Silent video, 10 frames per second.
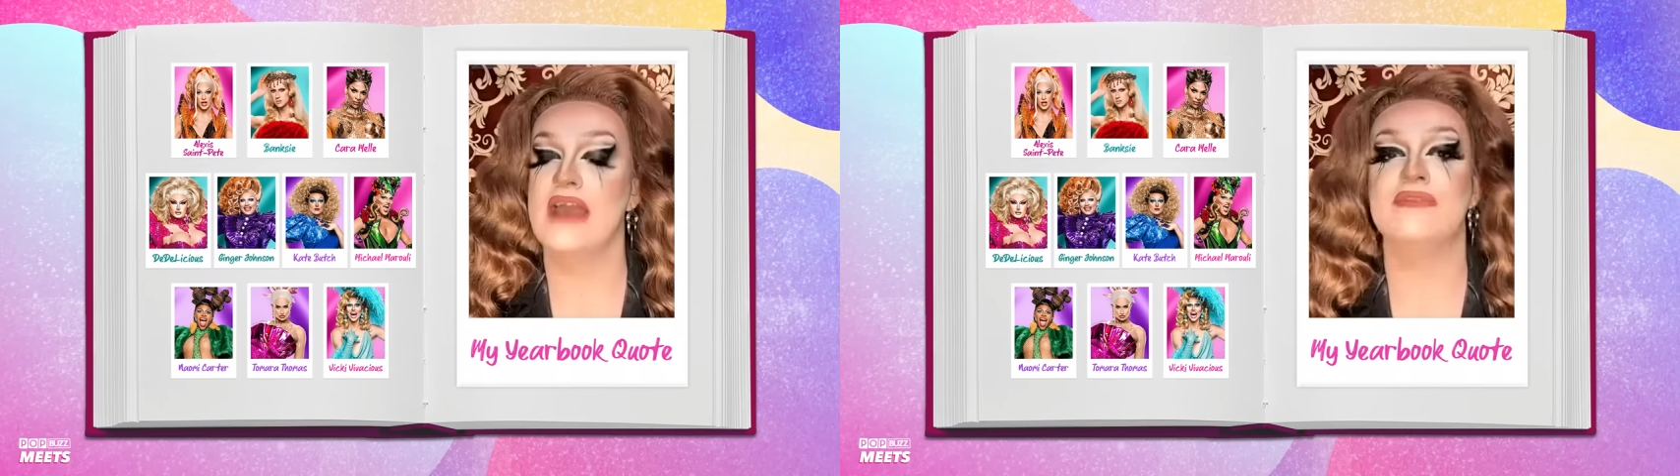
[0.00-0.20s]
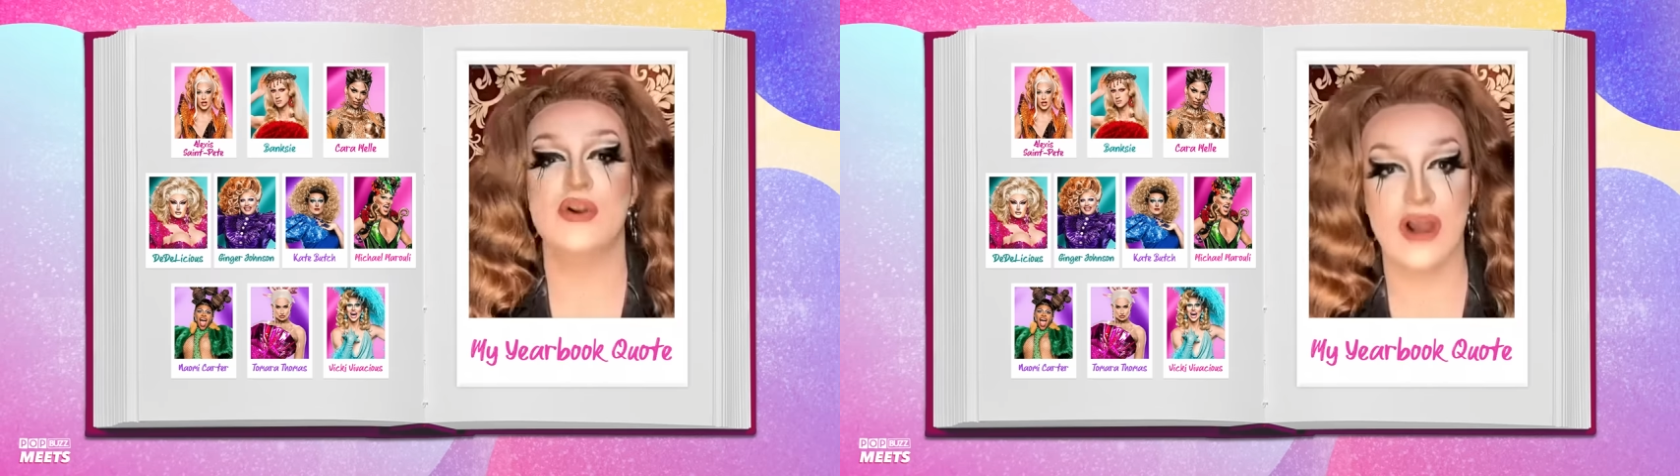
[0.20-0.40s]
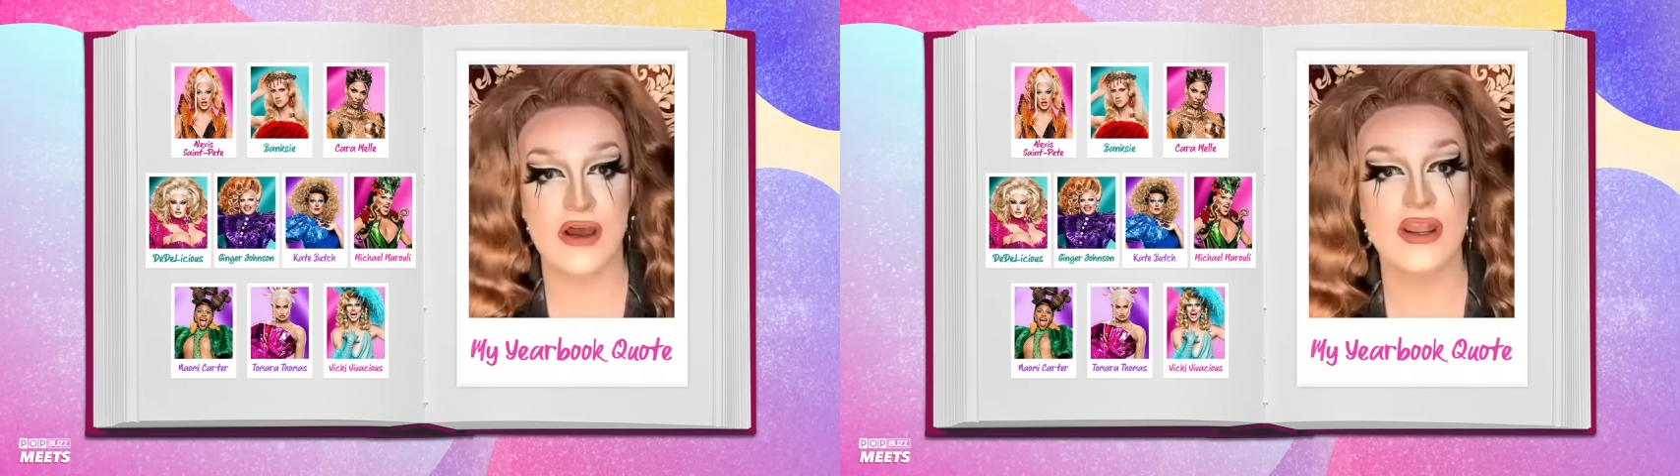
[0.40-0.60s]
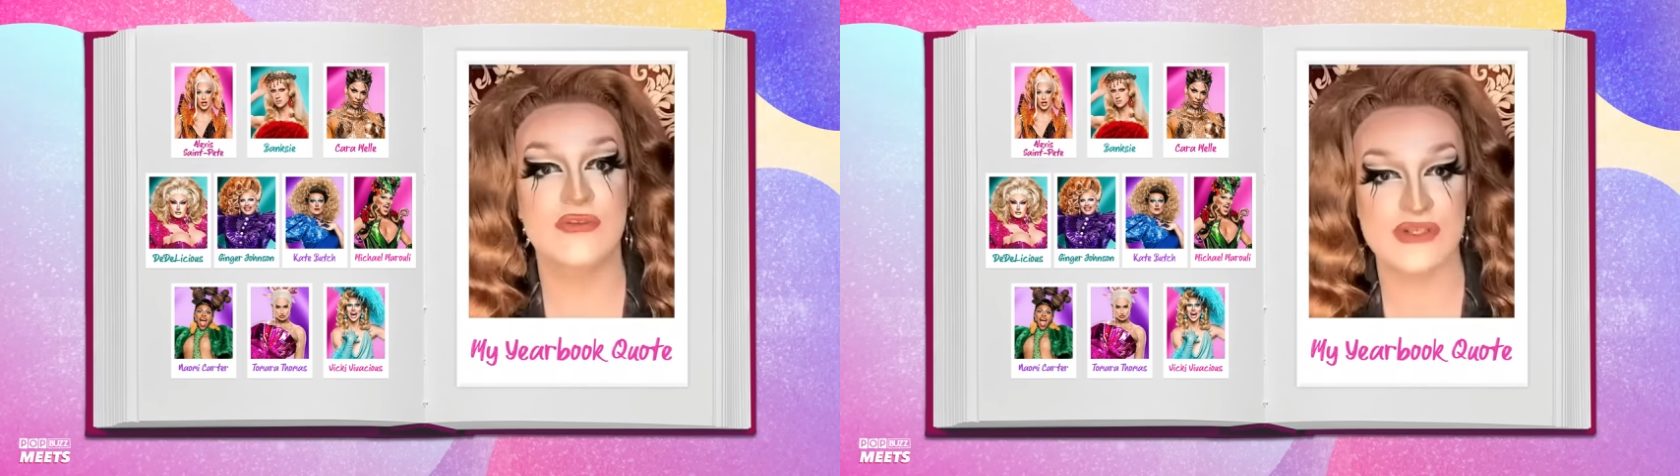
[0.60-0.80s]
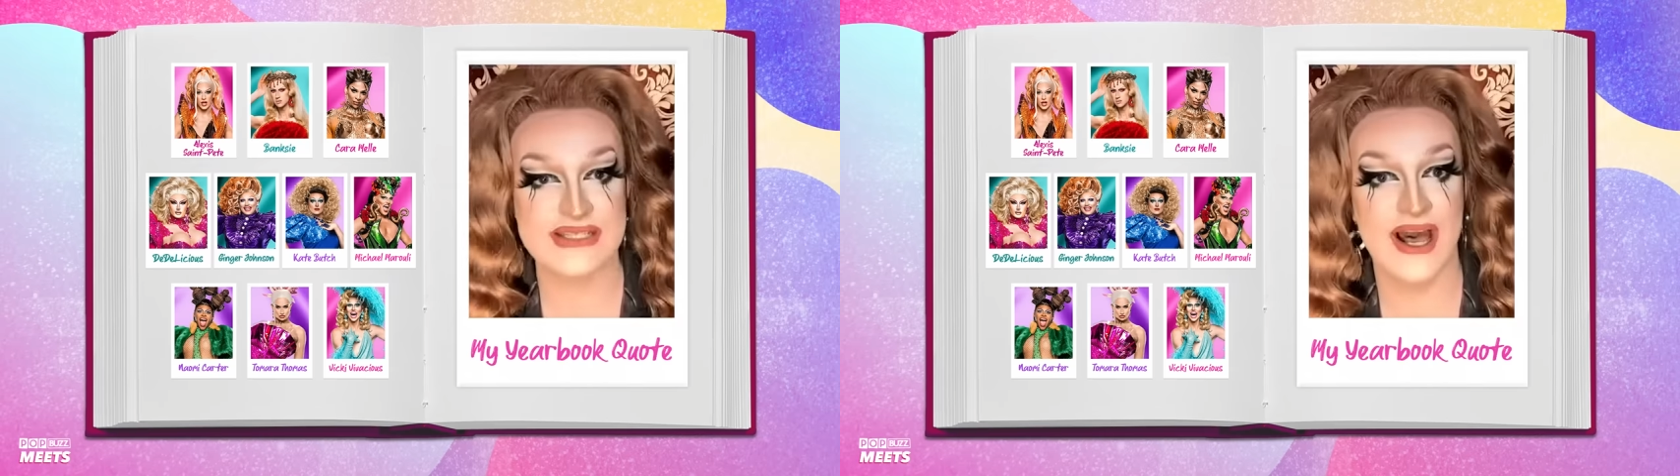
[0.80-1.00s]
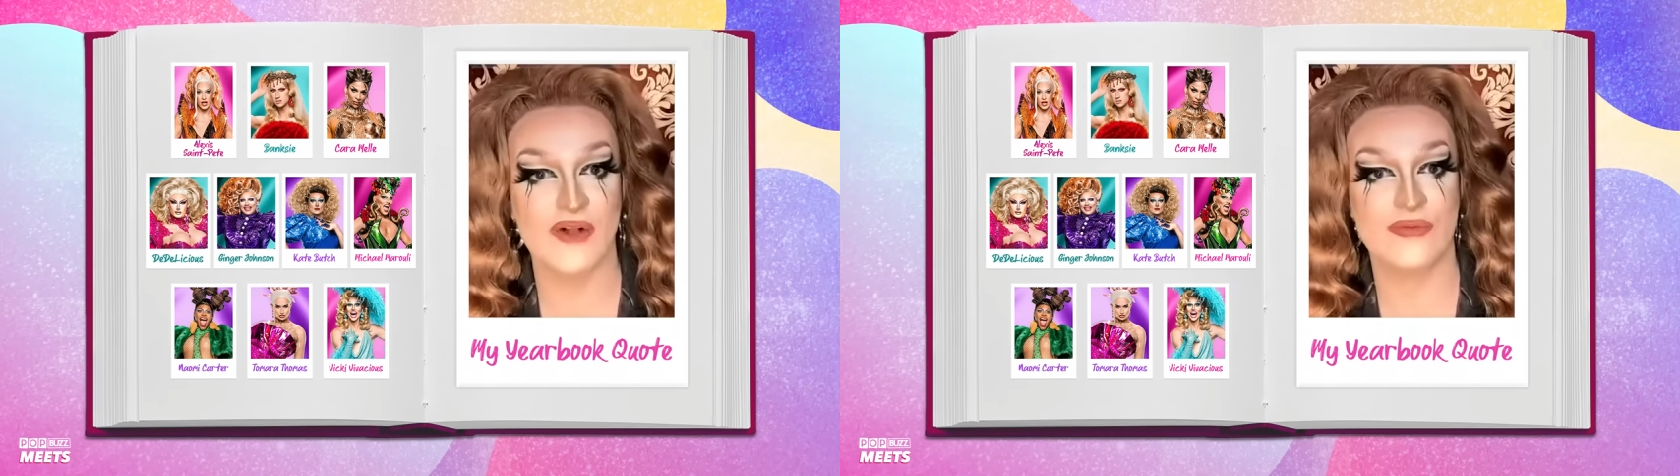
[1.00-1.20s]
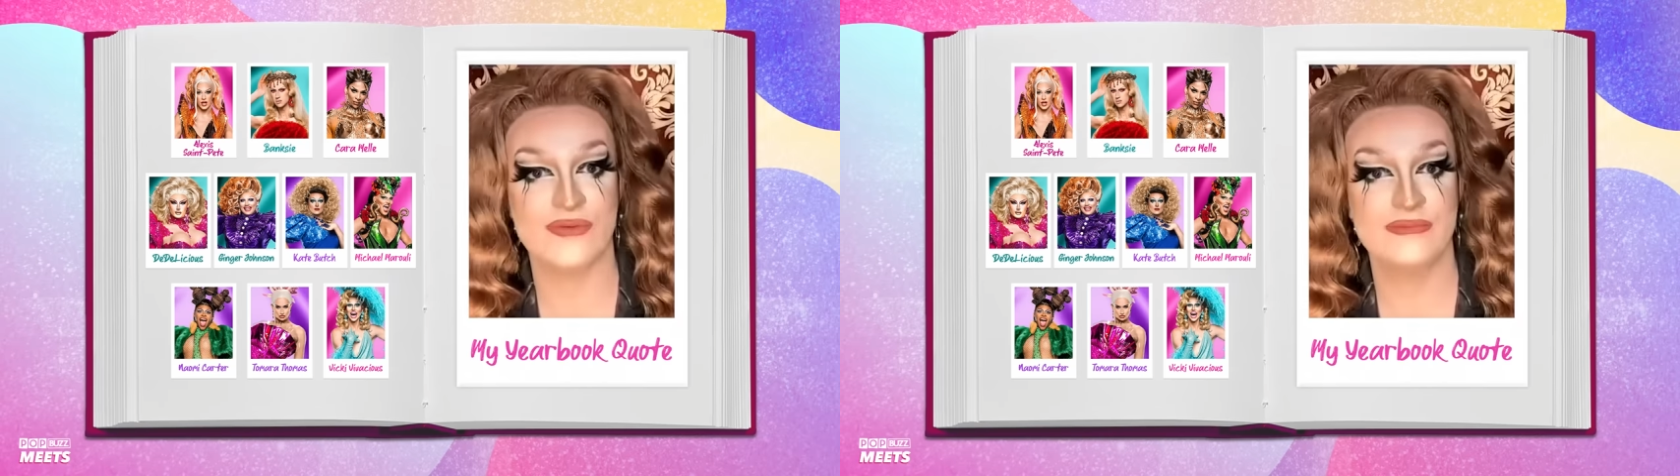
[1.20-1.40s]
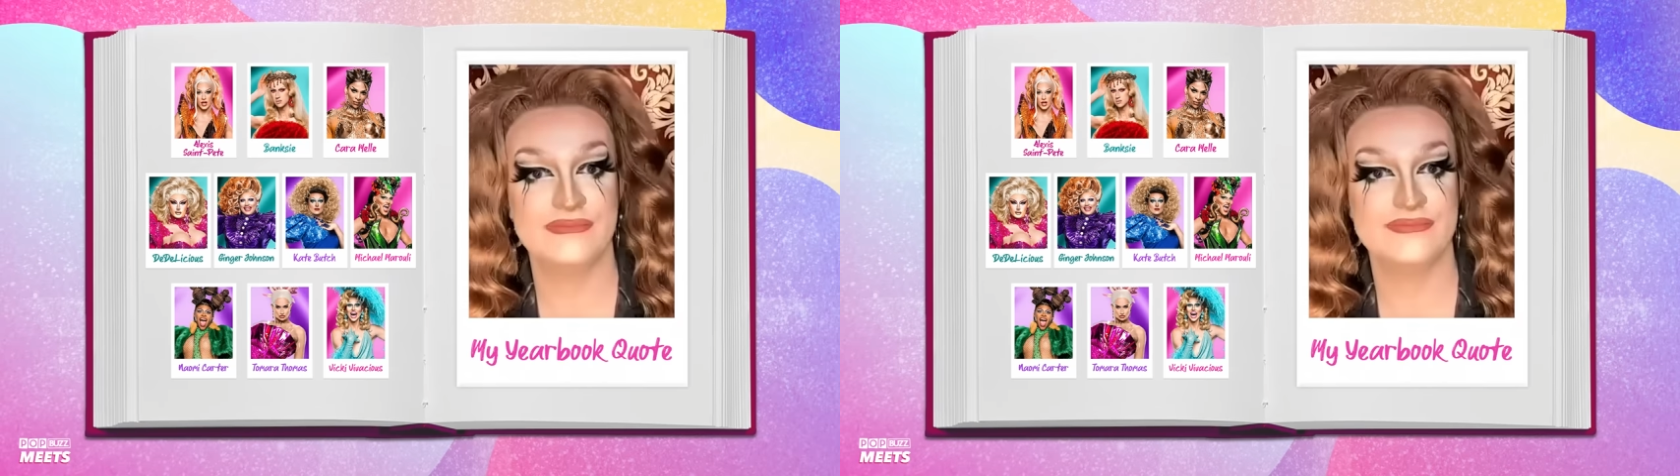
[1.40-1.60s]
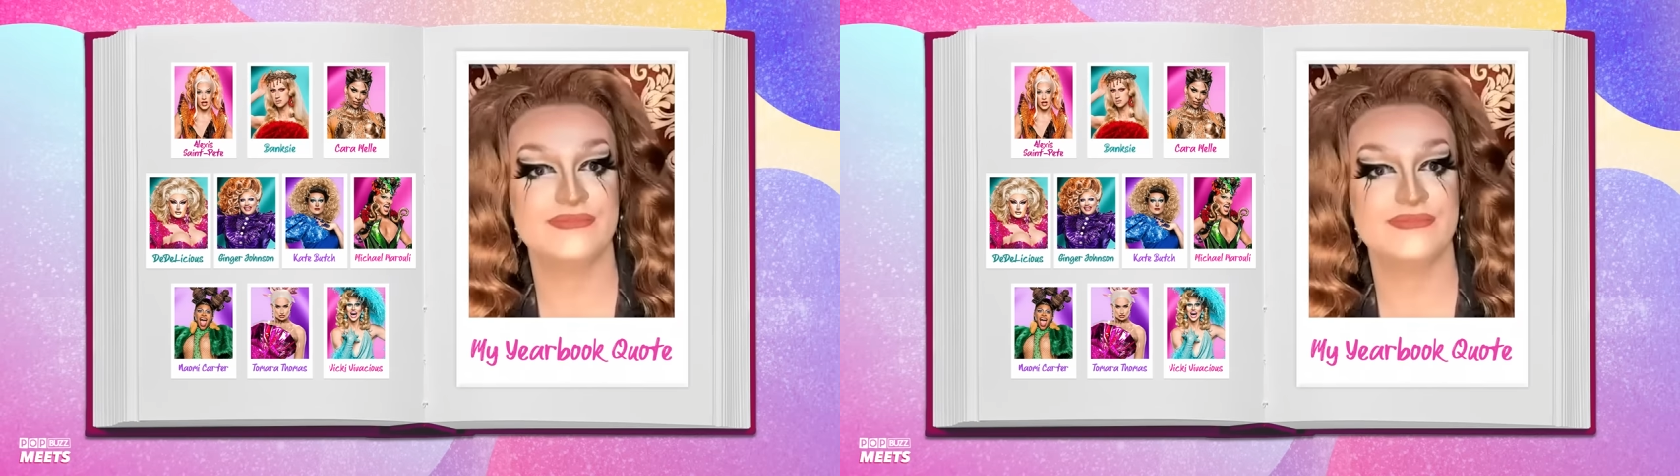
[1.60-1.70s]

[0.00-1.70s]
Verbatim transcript: if you can't love yourself,